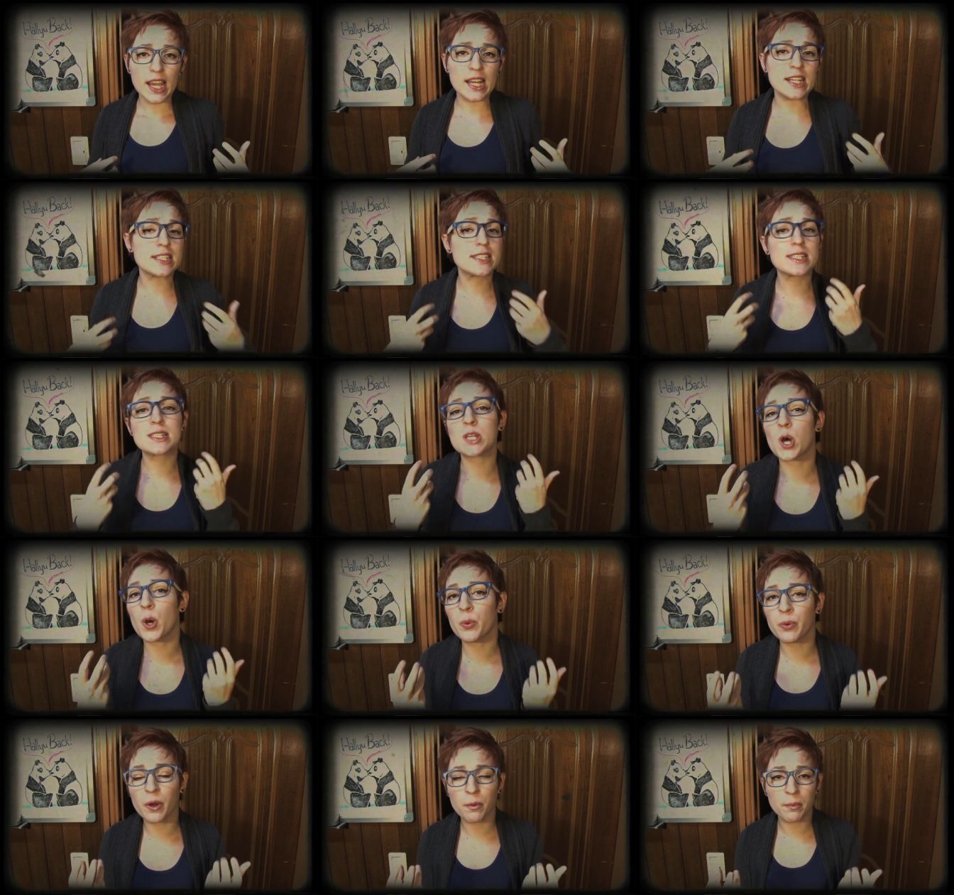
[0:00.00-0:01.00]
And it's
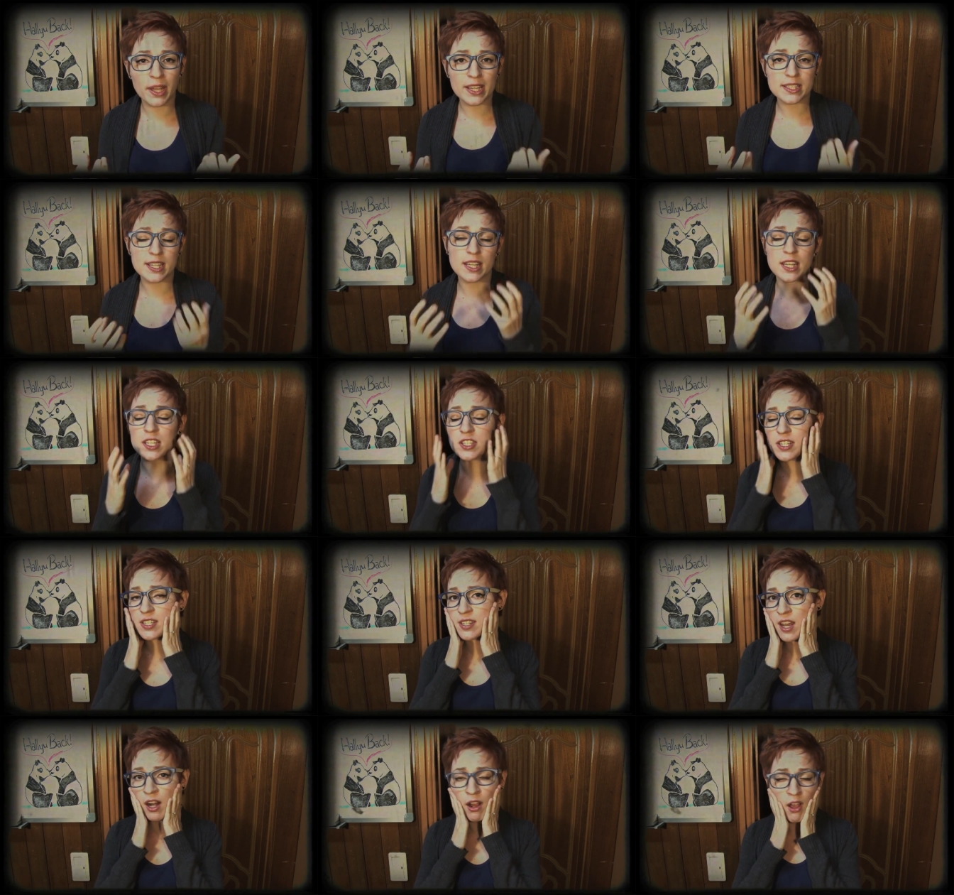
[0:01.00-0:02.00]
so romantic and
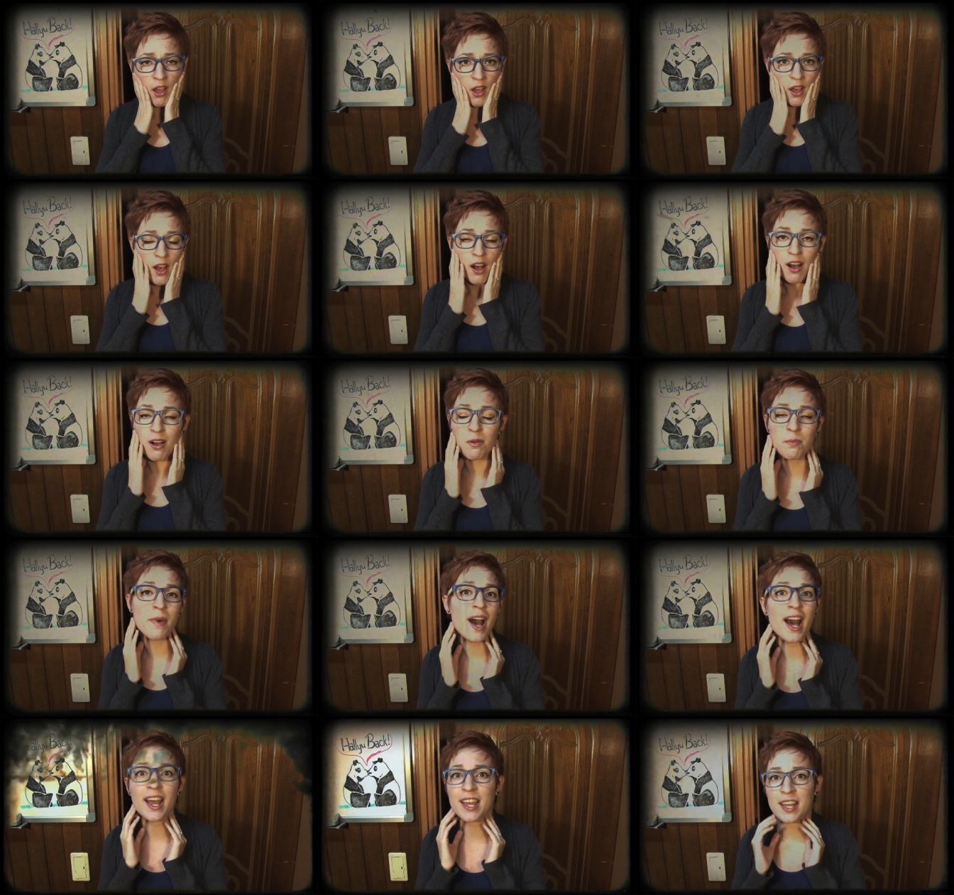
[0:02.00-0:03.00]
she's there, oh
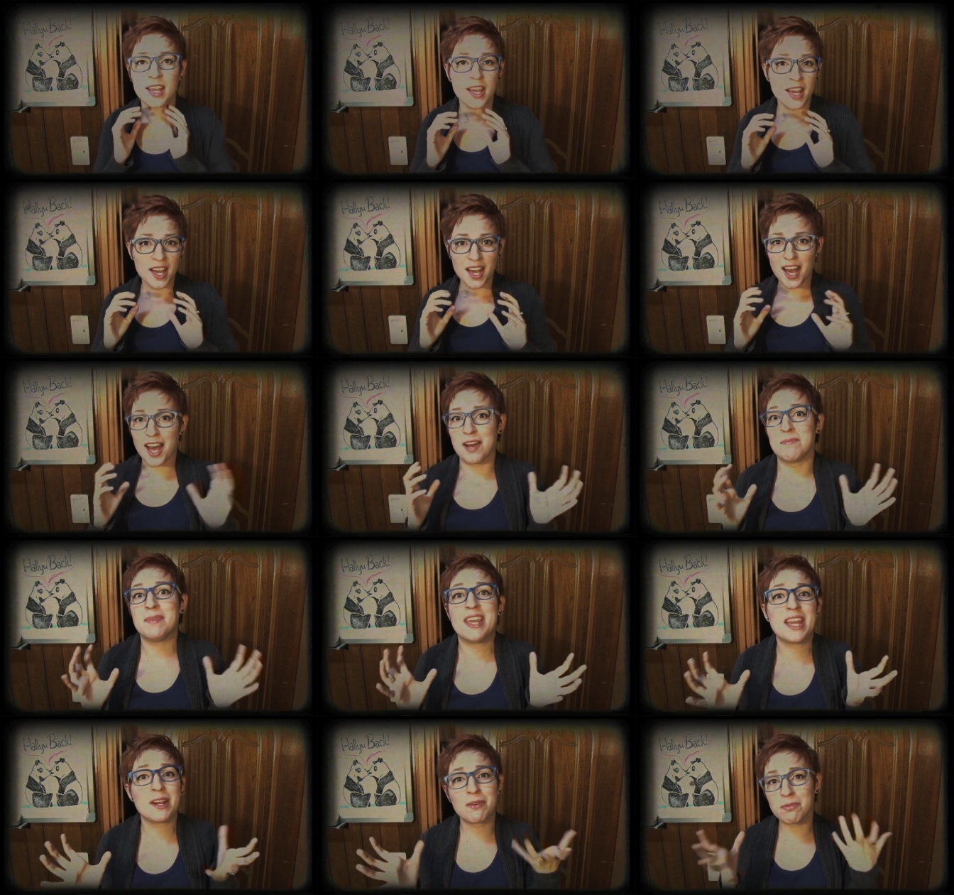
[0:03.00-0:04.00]
my, I'm
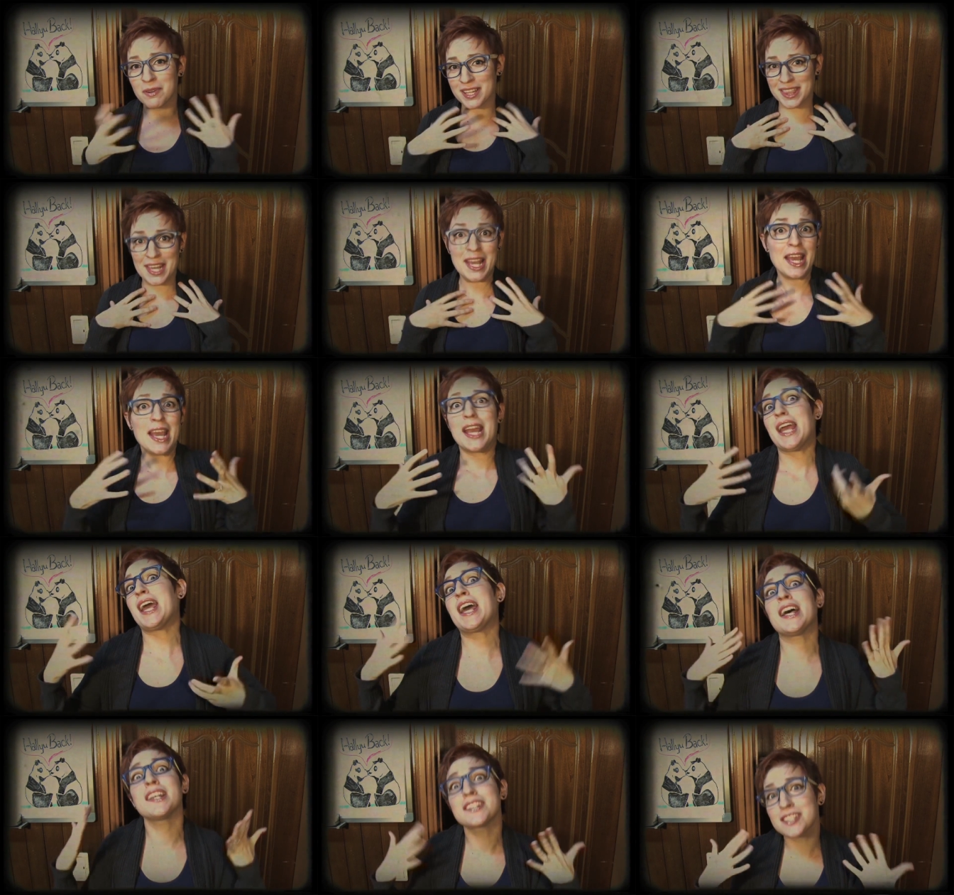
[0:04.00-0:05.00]
here with
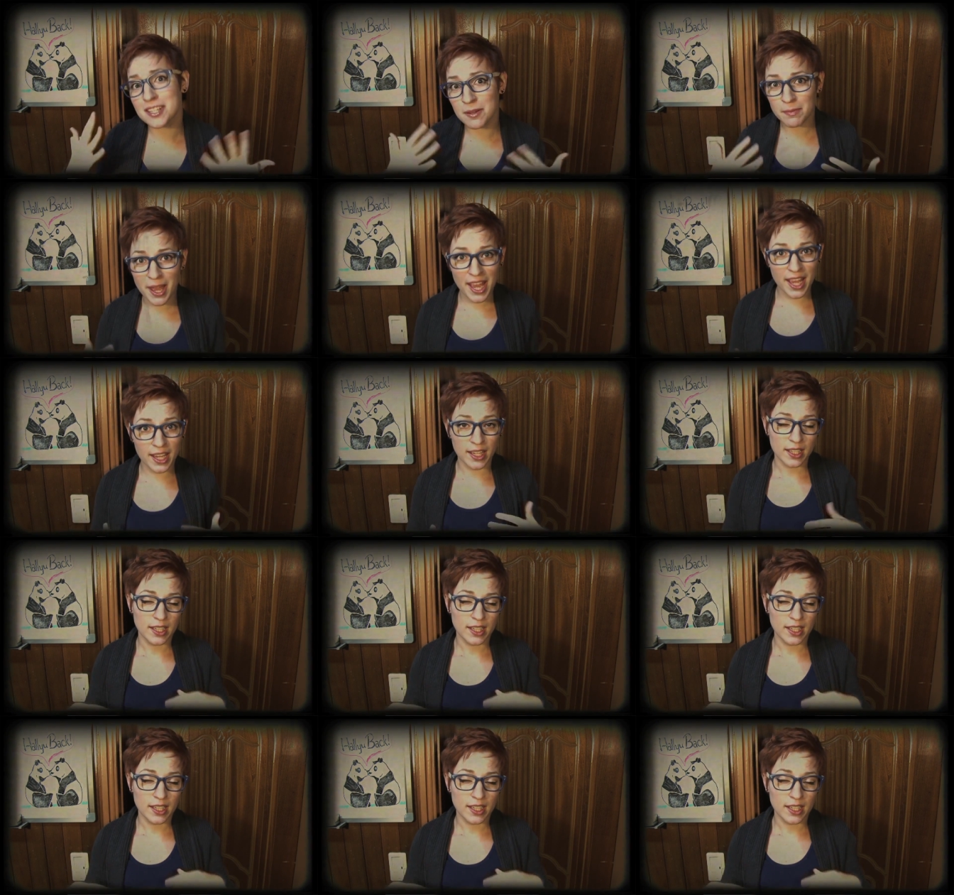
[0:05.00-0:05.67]
Iljimae.